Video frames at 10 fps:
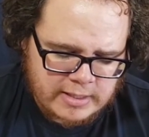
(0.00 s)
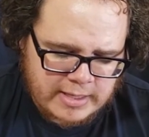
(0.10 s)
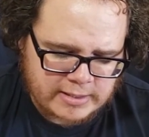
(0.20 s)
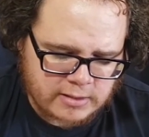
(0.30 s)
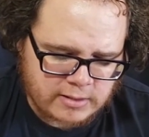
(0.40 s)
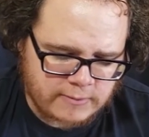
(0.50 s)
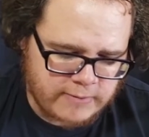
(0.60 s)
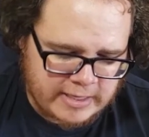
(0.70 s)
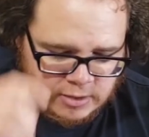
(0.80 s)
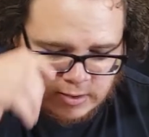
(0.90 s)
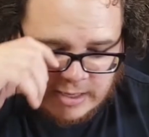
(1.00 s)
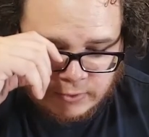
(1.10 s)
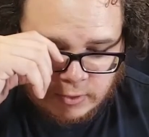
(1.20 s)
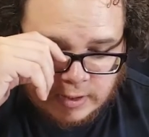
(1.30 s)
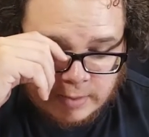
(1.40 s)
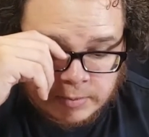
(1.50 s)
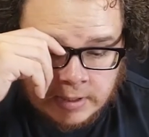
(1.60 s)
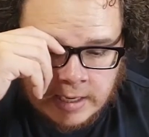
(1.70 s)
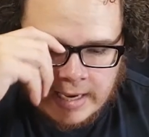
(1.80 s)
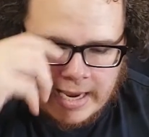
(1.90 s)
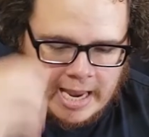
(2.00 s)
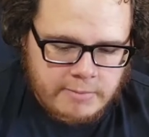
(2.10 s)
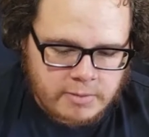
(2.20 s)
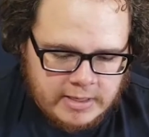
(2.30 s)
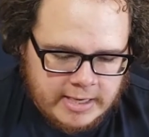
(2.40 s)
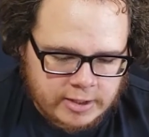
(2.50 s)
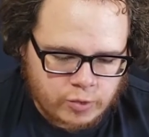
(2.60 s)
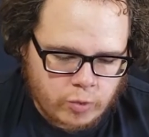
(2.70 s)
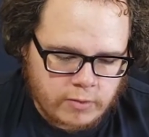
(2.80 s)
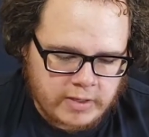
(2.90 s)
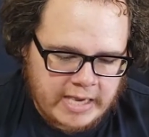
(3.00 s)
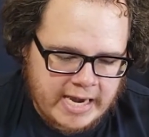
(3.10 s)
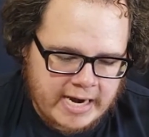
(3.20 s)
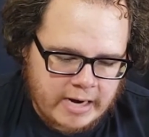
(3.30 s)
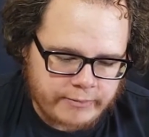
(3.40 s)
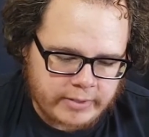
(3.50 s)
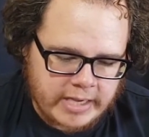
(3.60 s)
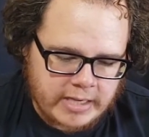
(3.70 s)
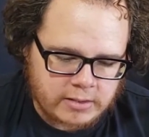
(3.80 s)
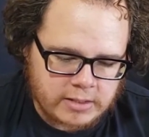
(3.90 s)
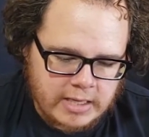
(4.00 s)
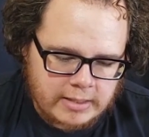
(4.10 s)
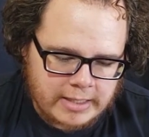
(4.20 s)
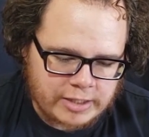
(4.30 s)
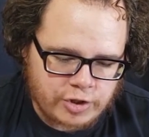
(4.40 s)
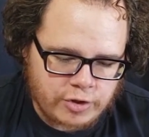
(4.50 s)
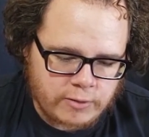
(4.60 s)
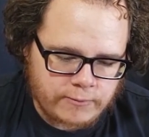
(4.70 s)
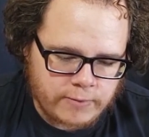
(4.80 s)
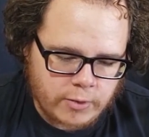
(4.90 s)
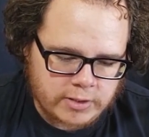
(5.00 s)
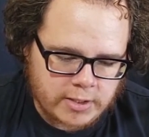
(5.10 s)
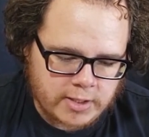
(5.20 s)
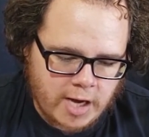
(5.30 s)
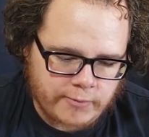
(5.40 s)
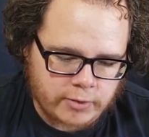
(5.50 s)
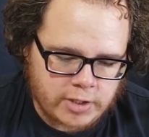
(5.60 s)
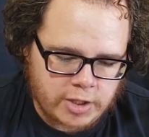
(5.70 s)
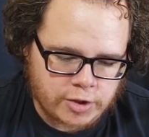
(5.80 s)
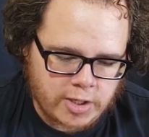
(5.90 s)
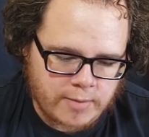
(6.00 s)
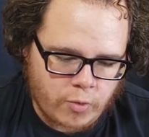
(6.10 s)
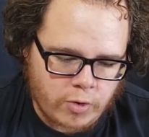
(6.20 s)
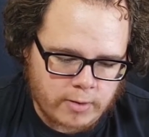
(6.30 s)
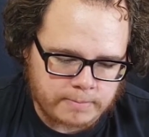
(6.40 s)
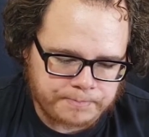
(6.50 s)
As the confession left her lips, Amy began swerving in and out of lanes like she couldn't focus on the conversation anymore.